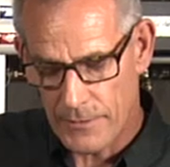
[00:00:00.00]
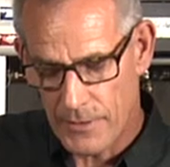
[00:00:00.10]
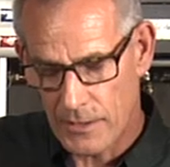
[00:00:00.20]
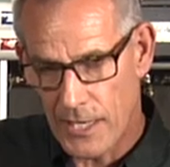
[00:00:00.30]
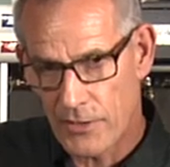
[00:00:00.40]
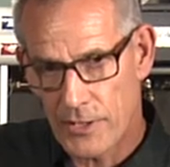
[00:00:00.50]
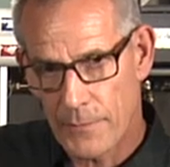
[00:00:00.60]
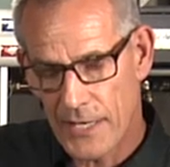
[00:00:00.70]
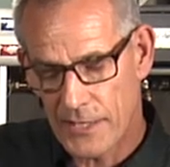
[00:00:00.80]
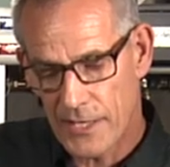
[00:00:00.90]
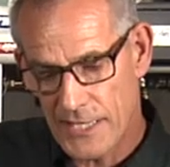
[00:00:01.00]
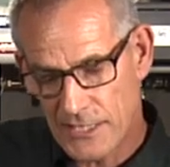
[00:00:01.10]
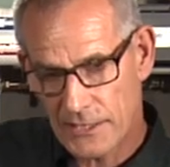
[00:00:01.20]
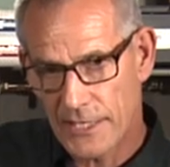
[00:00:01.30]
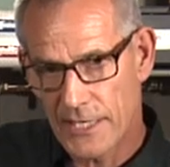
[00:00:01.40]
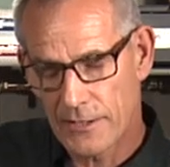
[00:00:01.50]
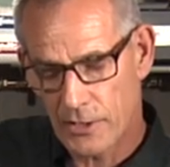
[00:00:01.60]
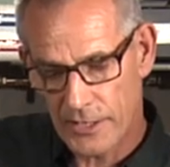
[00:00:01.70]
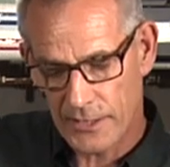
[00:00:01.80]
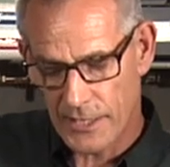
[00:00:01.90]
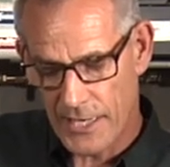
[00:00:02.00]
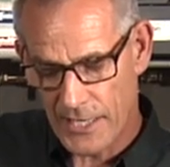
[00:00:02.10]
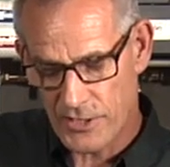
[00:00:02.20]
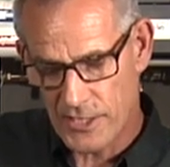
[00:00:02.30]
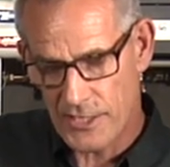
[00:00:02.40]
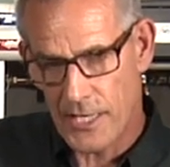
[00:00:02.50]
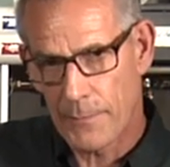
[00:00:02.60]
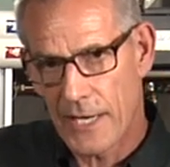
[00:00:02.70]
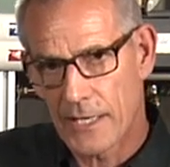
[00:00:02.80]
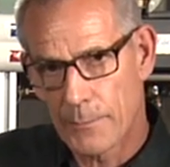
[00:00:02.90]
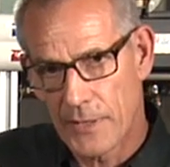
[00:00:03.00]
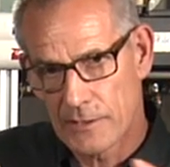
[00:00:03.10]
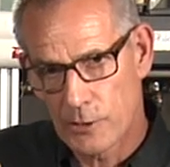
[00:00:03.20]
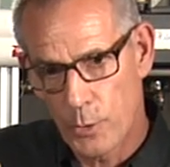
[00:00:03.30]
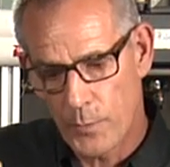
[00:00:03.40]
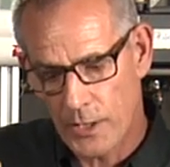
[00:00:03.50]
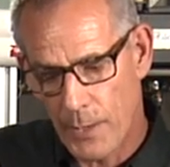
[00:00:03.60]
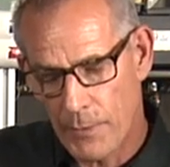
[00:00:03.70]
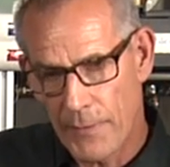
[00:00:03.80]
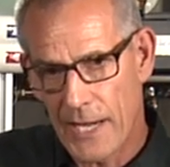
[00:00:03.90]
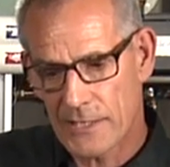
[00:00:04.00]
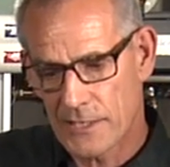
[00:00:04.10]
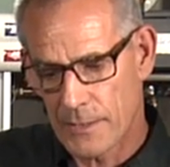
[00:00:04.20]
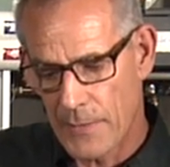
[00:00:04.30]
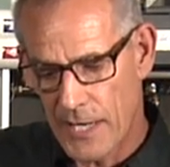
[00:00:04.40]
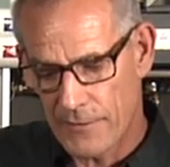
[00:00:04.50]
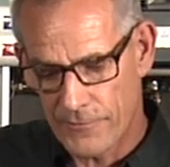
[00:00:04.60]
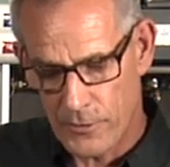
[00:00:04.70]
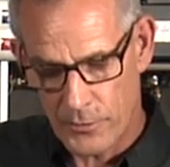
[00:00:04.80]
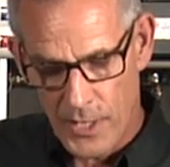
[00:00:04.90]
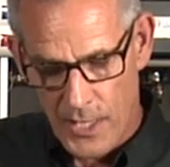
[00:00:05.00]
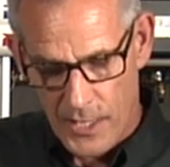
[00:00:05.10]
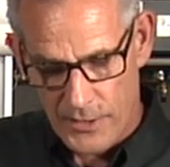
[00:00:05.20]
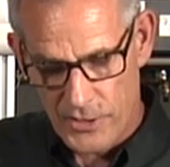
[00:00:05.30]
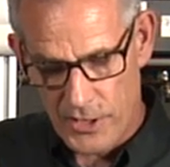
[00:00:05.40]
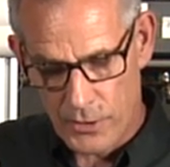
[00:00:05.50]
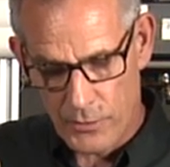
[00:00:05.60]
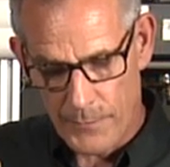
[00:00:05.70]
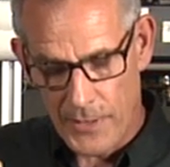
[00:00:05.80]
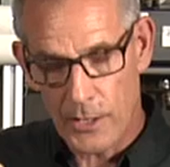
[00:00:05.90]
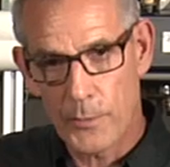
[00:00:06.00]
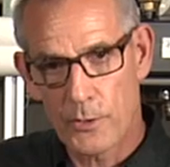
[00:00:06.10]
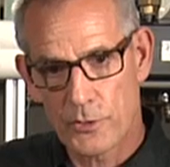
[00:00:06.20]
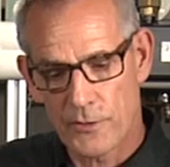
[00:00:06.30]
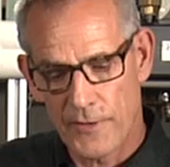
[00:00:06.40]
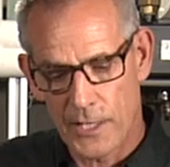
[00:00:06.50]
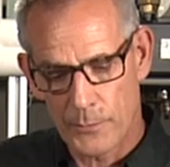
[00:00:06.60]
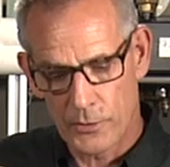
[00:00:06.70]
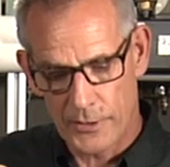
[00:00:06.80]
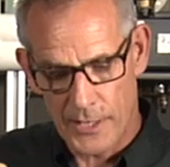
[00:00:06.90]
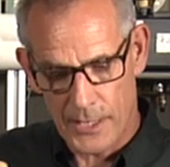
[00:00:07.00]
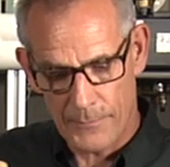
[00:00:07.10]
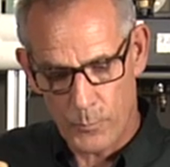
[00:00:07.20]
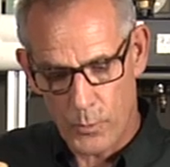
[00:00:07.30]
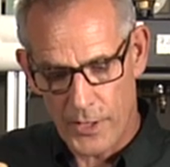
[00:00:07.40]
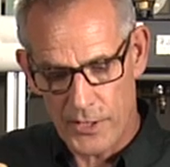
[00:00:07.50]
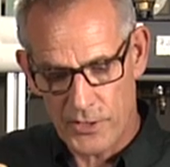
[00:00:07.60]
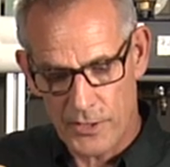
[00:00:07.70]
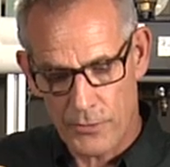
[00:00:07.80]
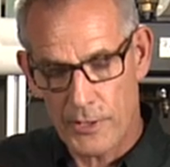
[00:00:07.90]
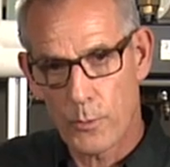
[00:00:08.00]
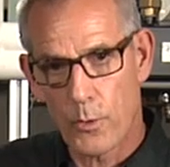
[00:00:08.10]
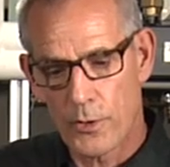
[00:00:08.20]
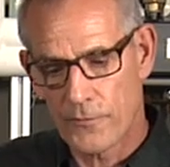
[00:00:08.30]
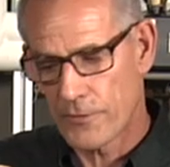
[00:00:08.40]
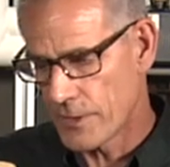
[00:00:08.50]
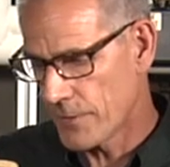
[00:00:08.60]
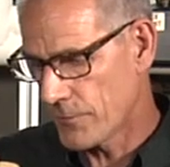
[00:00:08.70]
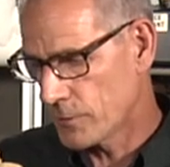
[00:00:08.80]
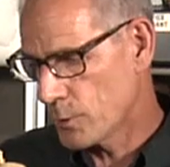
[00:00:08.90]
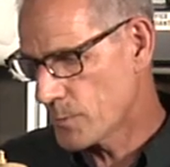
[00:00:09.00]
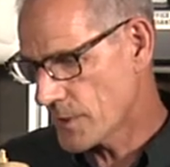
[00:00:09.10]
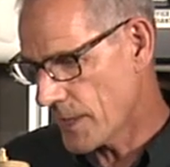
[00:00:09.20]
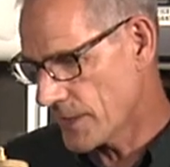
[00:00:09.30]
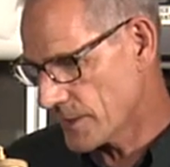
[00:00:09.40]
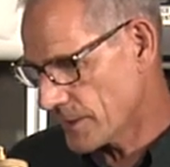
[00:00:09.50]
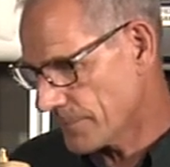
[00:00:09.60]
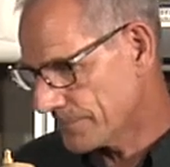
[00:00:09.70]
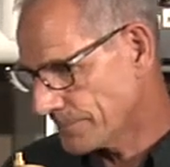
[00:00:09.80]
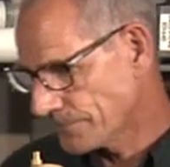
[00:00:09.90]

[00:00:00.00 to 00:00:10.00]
to allow you to make a nice clean looking connection instead of making a big loop and coming back to the manifold. The GeoGrip elbows are available in uh, one inch and three quarter for the different loop sizes.